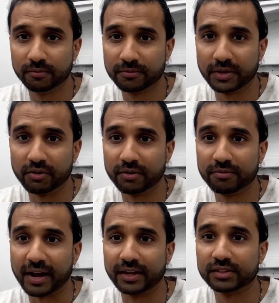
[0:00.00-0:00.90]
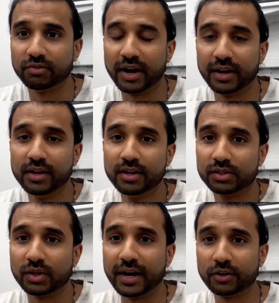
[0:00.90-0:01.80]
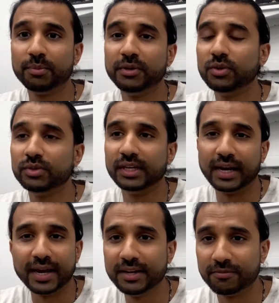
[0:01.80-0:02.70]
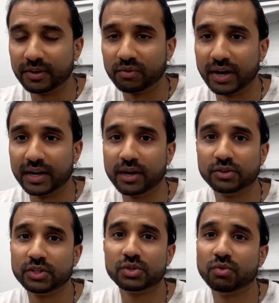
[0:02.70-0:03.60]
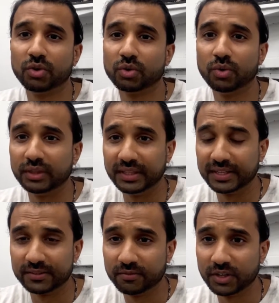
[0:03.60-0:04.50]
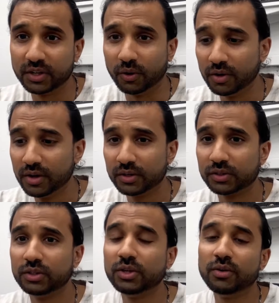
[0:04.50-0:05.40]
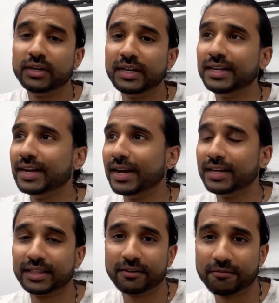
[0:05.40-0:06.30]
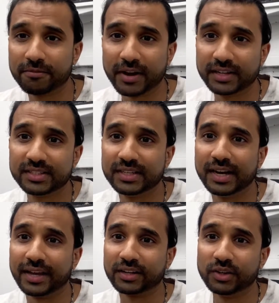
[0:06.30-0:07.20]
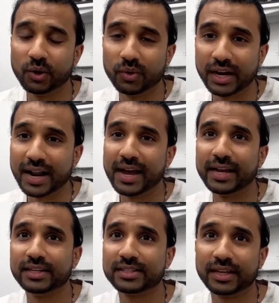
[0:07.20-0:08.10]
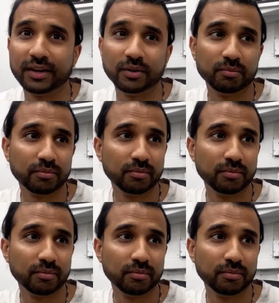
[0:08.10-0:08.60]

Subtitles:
fair and fact, right? So I could be using anything right now just to record this video. So you don't need anything fancy like, you know, lights and